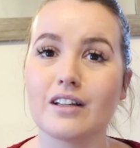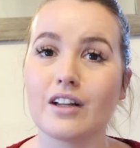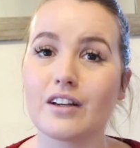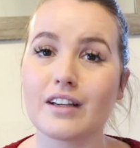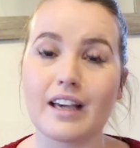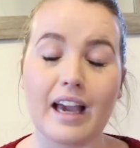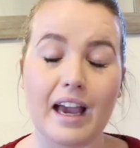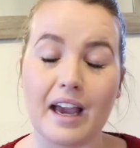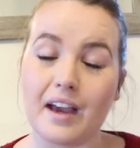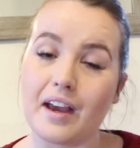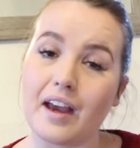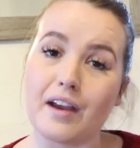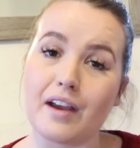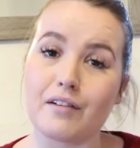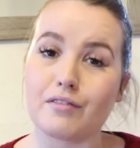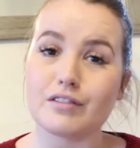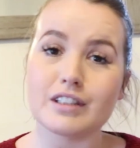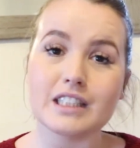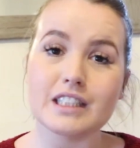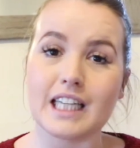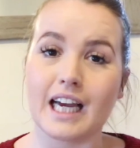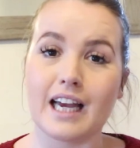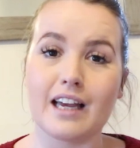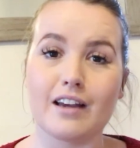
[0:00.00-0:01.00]
Like
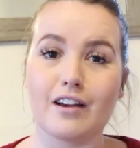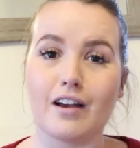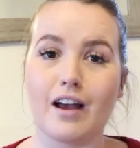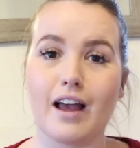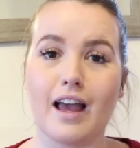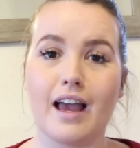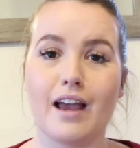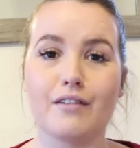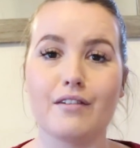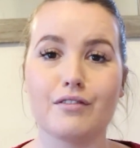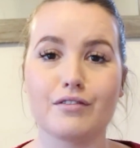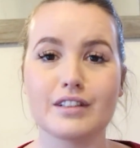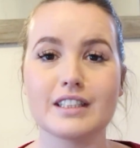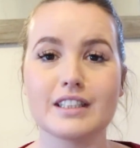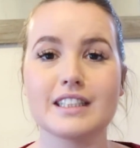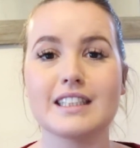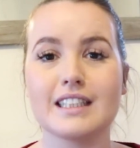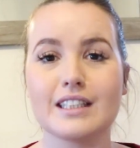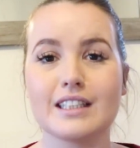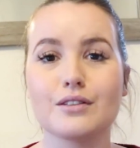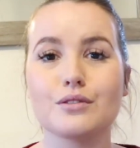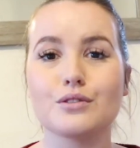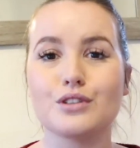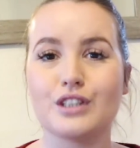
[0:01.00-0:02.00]
every day, every
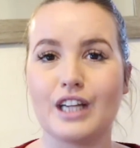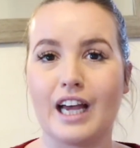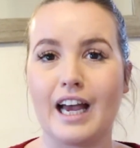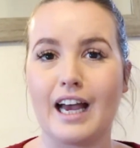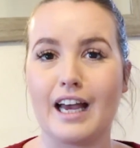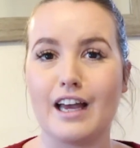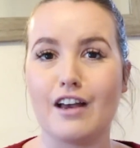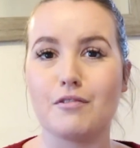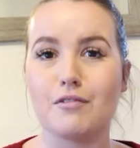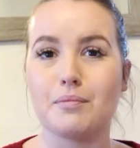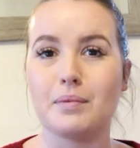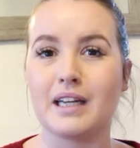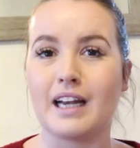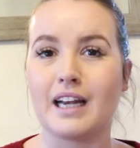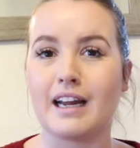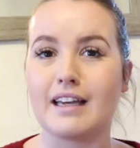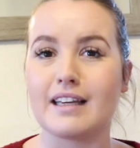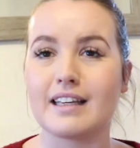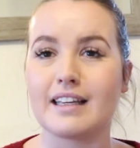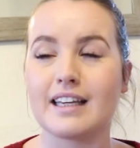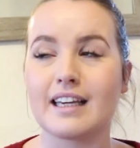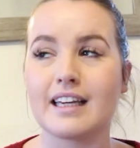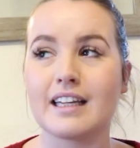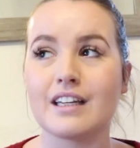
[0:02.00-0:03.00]
single day I've been
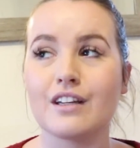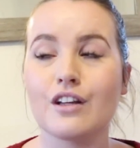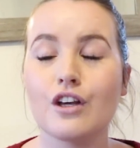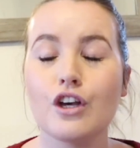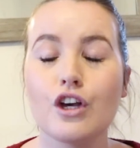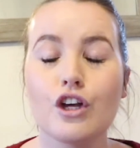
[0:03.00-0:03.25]
aching.